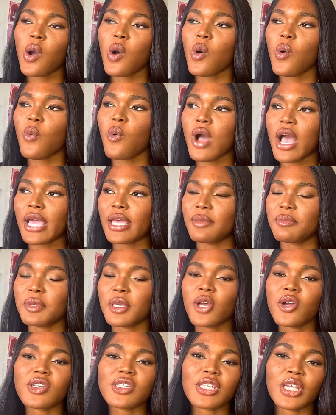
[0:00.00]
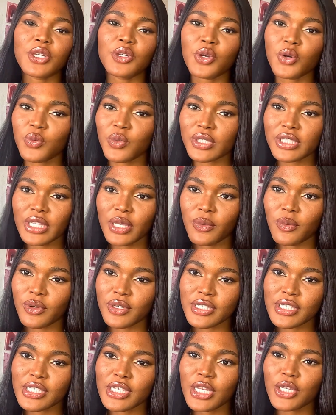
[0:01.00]
Why? Because they know what they
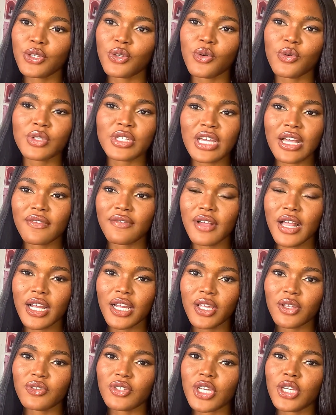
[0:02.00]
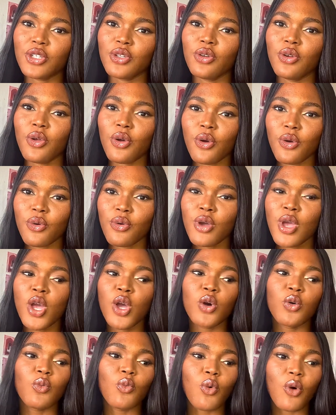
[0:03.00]
want. They know their value. They know
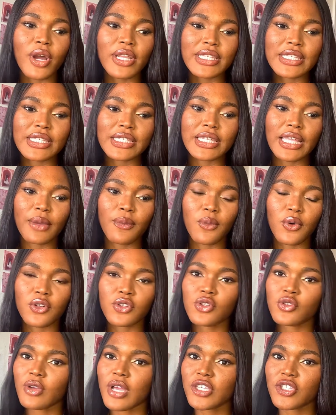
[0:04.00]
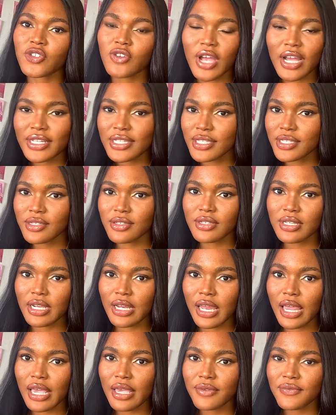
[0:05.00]
what they want to attract into their
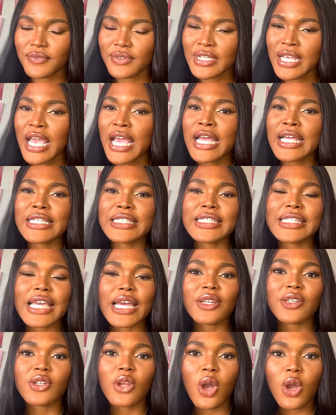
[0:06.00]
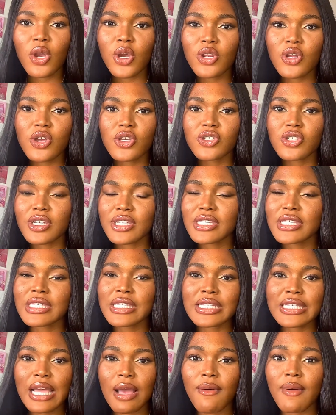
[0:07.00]
life. They're not gonna just
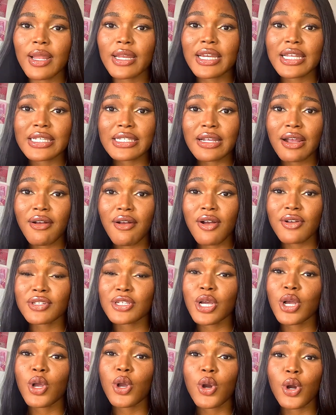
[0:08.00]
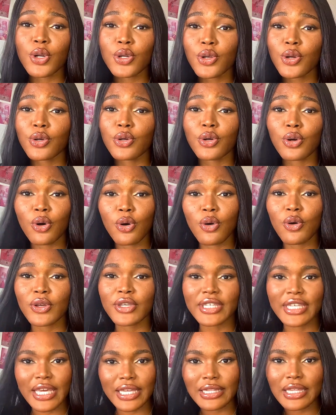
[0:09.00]
sit down and listen out. They're gonna
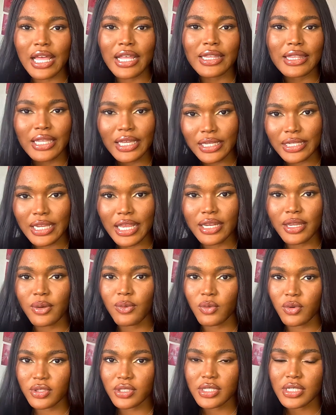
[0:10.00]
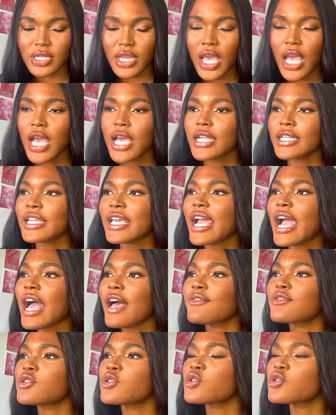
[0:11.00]
go get that thing that they want. They
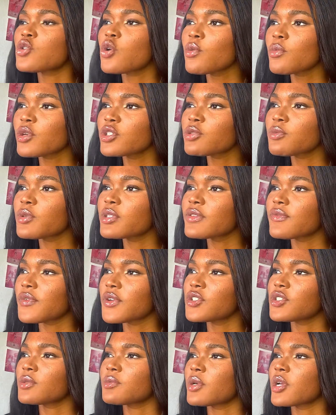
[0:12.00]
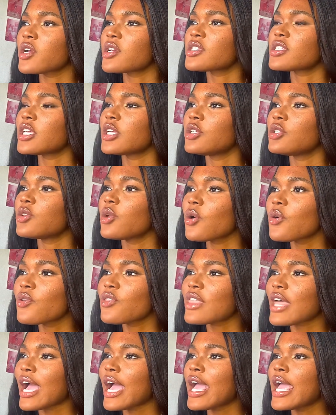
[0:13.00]
have so much motivation because they know
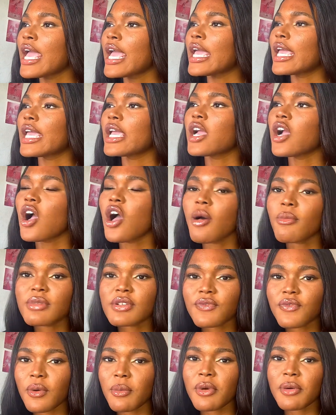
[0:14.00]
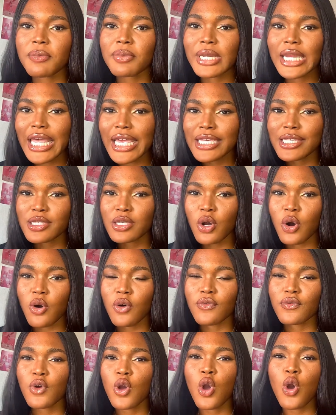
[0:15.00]
that it comes from a place
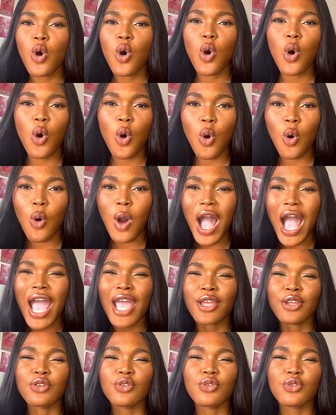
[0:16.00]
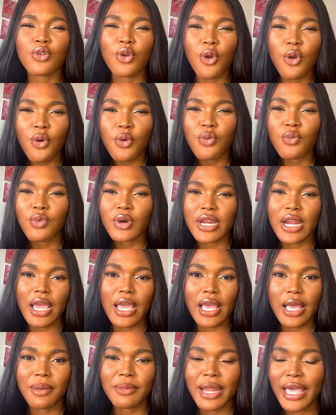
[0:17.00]
of, oh, I know what I
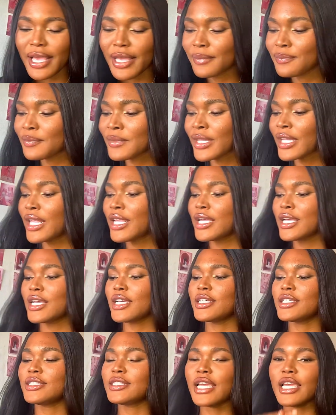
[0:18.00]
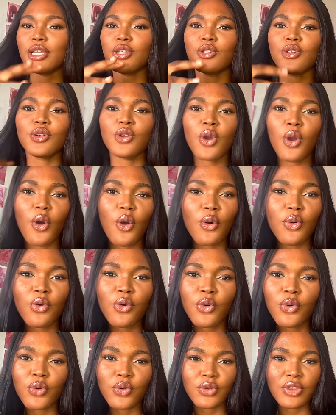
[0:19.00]
am. Like, they know
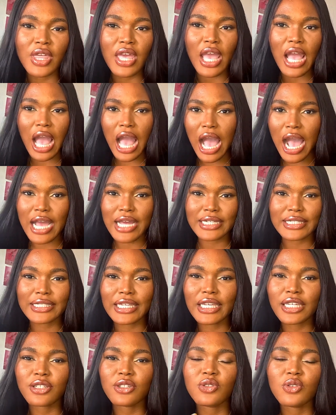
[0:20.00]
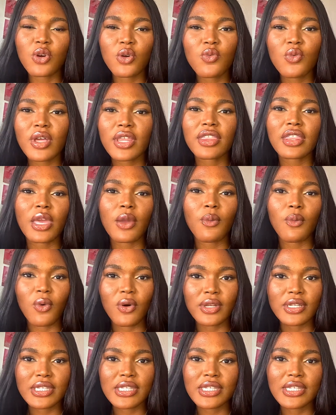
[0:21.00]
who they are. They know what they
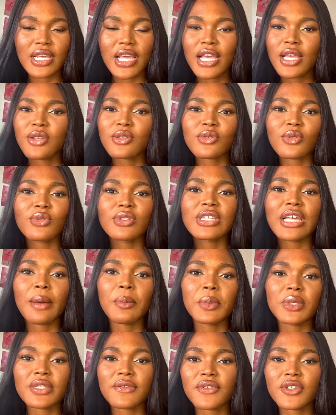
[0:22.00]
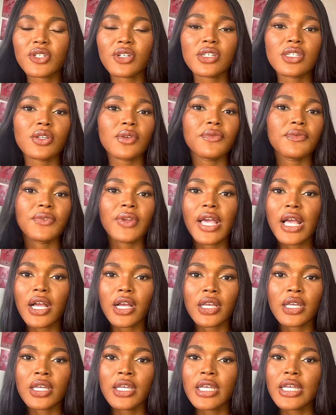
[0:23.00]
want. So their motivation is on
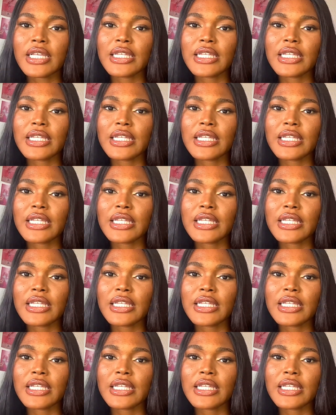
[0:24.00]
flicker.